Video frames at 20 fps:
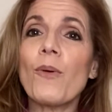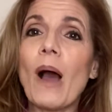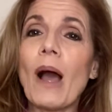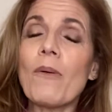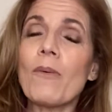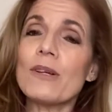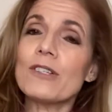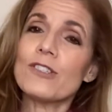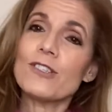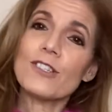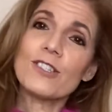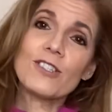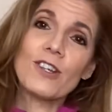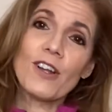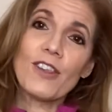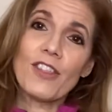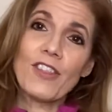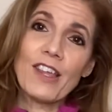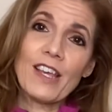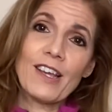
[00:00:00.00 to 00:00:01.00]
I want you to
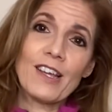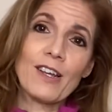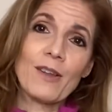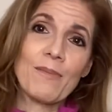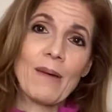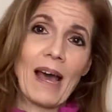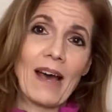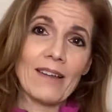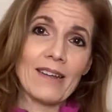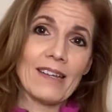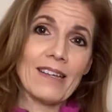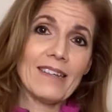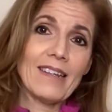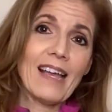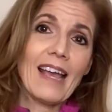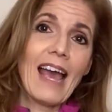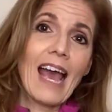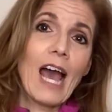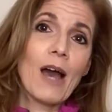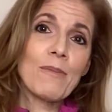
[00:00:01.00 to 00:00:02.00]
start thinking about it,
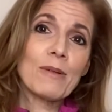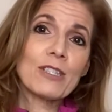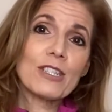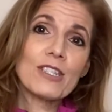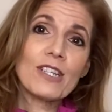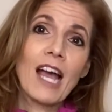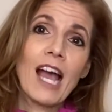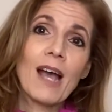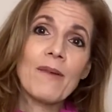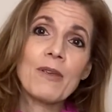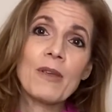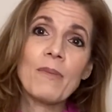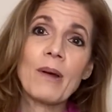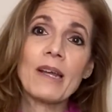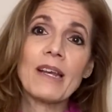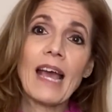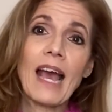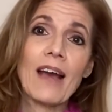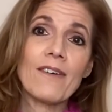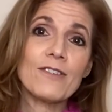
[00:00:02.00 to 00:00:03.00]
how much time you might
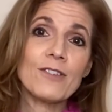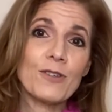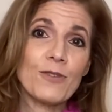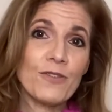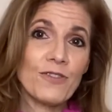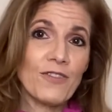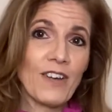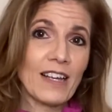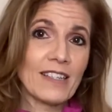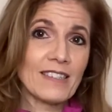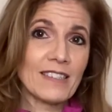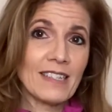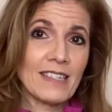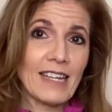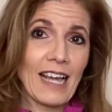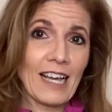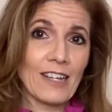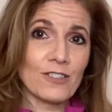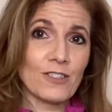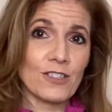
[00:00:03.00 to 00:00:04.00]
have to invest in
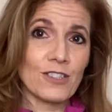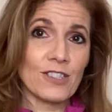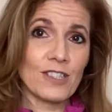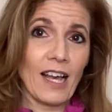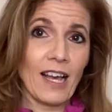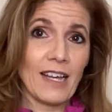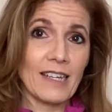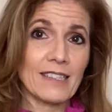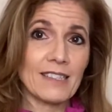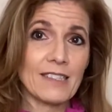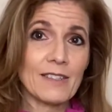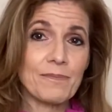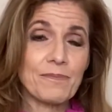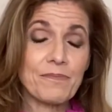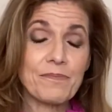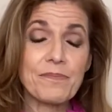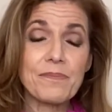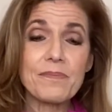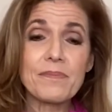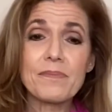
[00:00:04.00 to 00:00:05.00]
exercise.
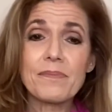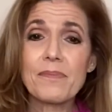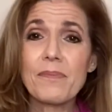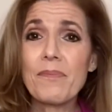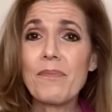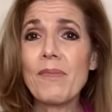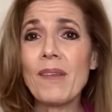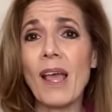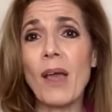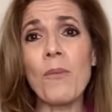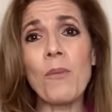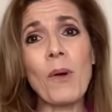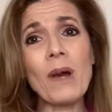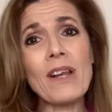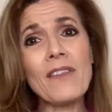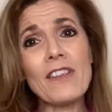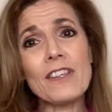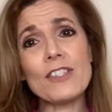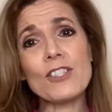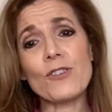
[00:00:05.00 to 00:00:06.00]
And one
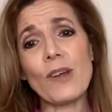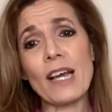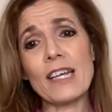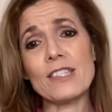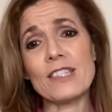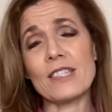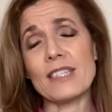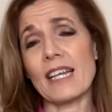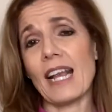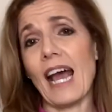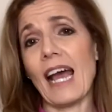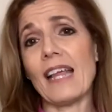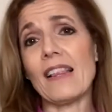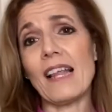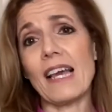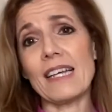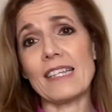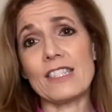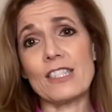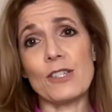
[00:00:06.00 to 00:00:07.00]
of the strategies that I
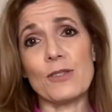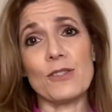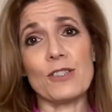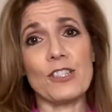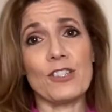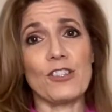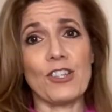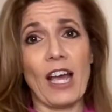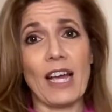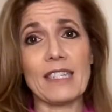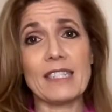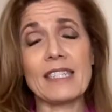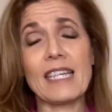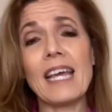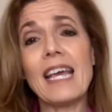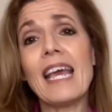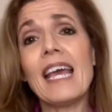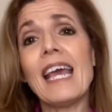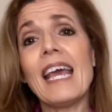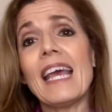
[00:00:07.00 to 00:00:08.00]
like to suggest
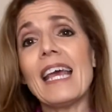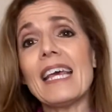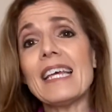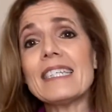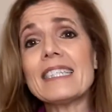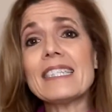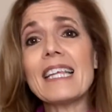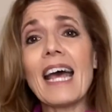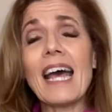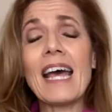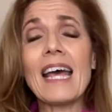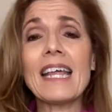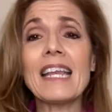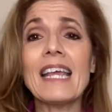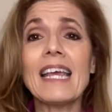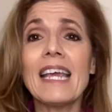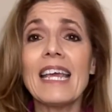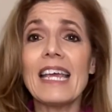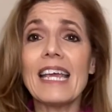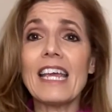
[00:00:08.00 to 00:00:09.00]
is that
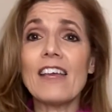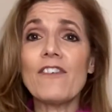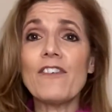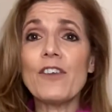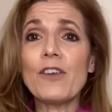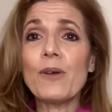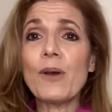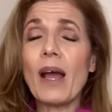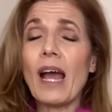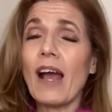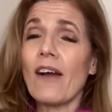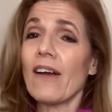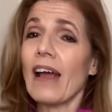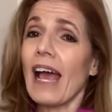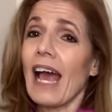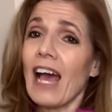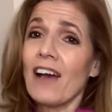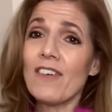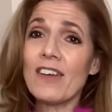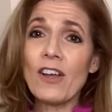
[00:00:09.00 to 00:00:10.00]
if you are
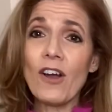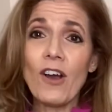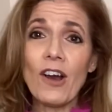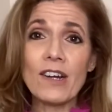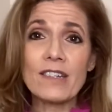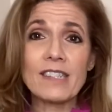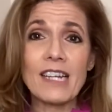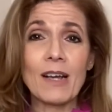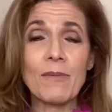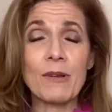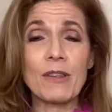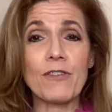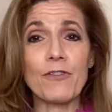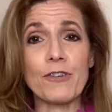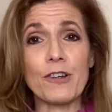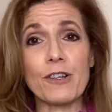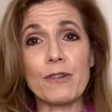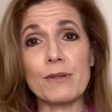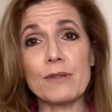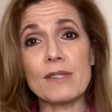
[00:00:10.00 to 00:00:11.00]
having a hard time with
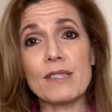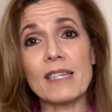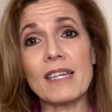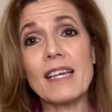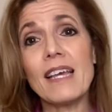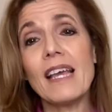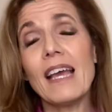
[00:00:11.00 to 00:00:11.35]
frequency,